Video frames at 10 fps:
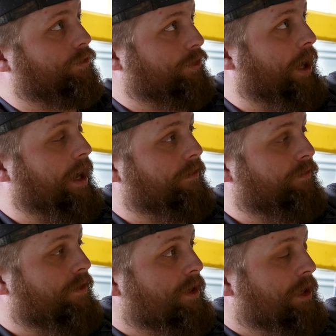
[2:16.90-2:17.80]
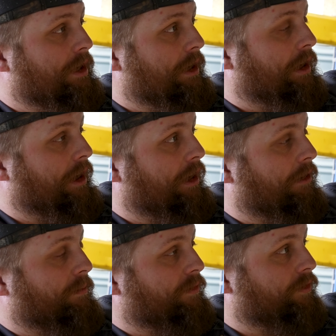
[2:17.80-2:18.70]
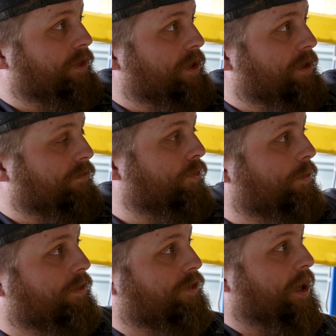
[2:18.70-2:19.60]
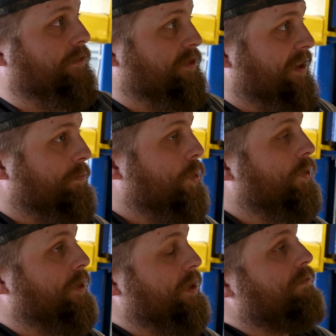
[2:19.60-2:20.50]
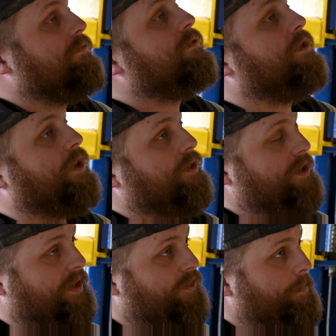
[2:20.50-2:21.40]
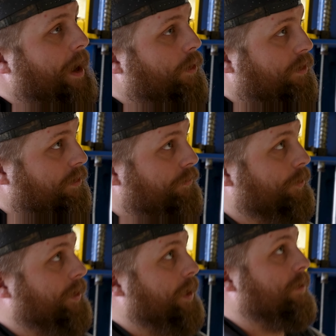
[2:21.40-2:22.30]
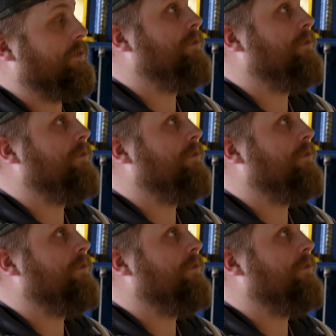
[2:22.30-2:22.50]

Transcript: will drive the forward drive shaft pulley and transfer power to the front end.